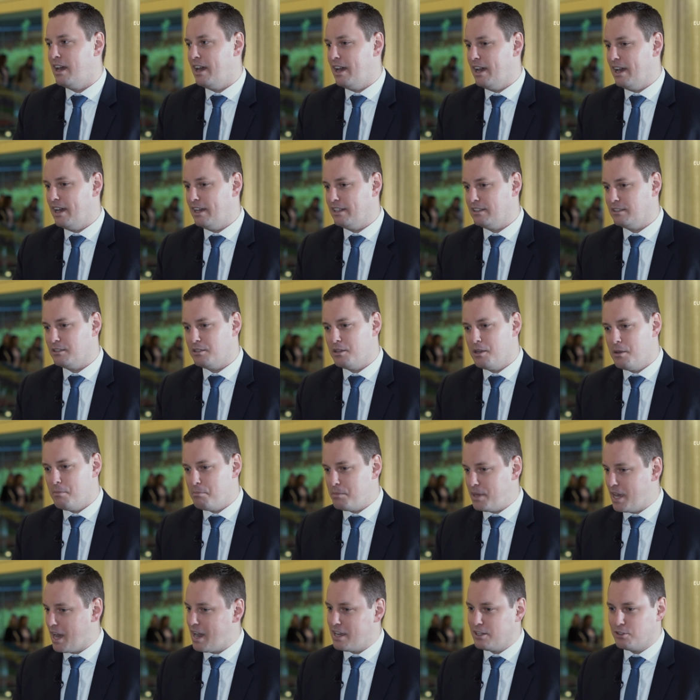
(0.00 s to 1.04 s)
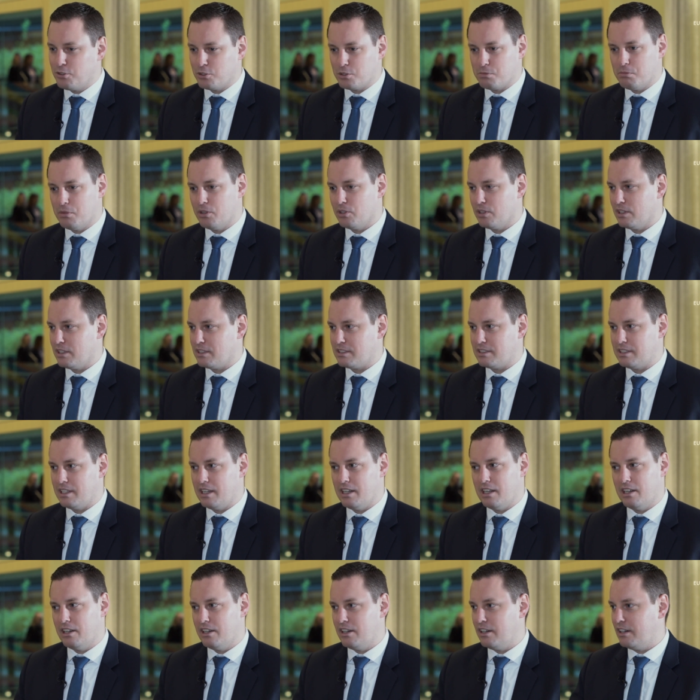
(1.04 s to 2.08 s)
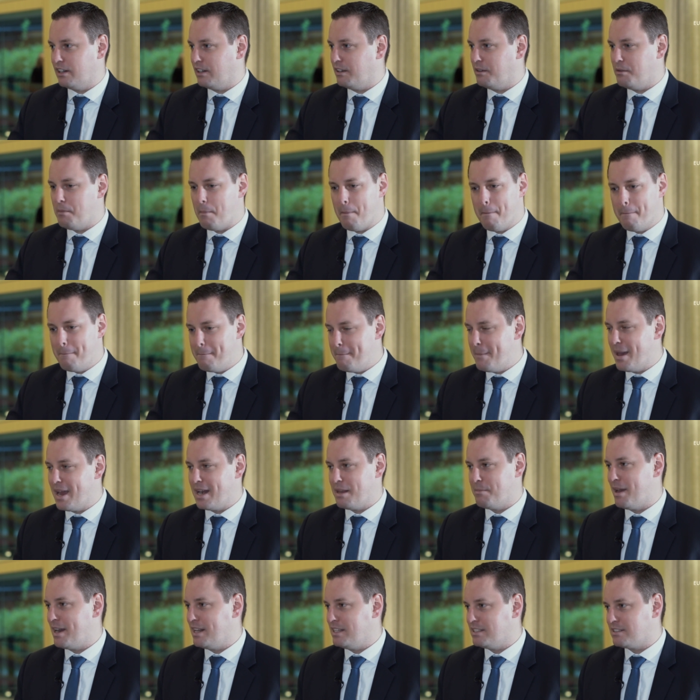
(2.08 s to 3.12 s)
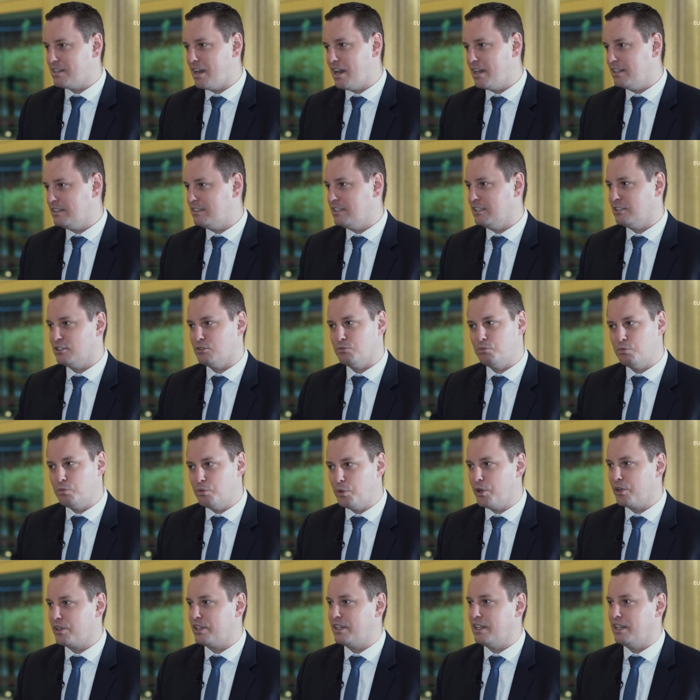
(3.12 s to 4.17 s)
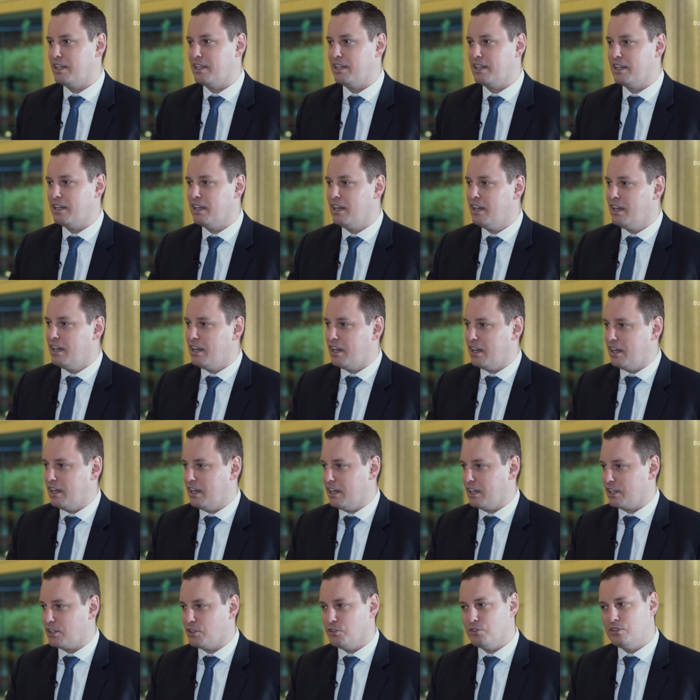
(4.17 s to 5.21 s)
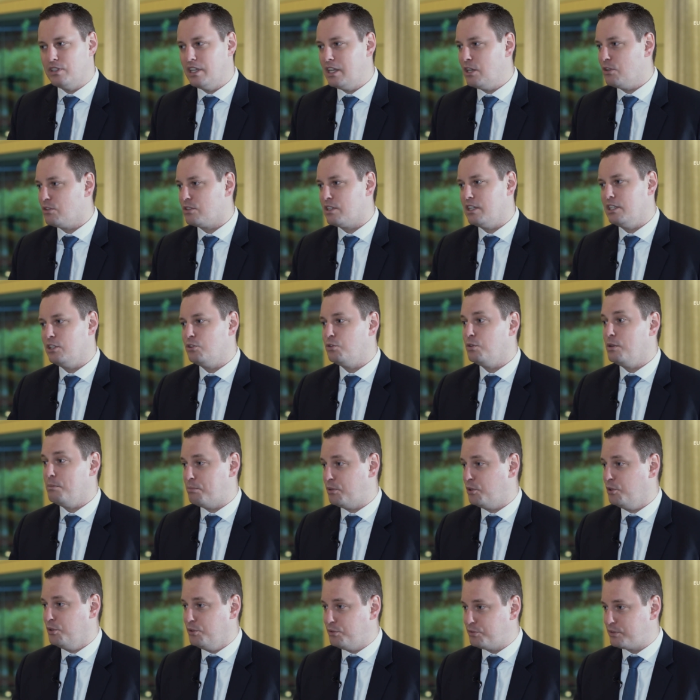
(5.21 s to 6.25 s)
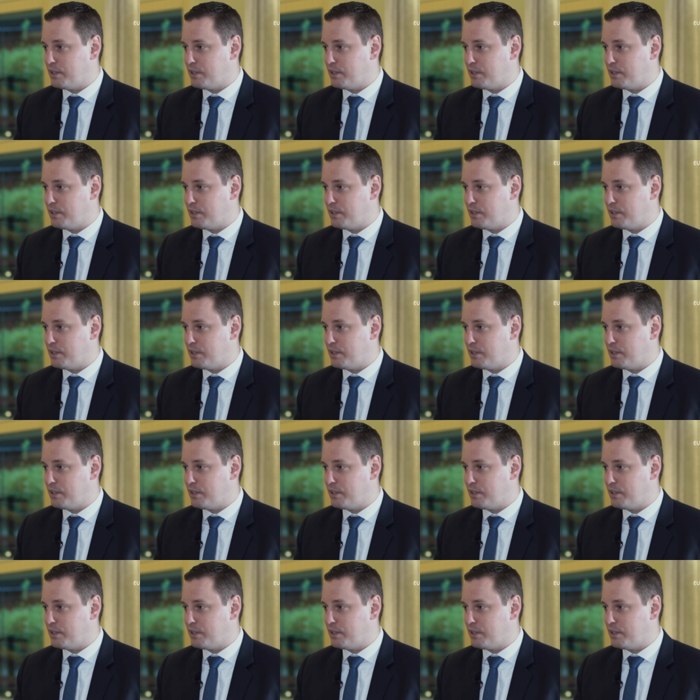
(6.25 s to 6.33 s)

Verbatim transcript: oh. and behind those models there are many, many scientists working Uh, continuously to improve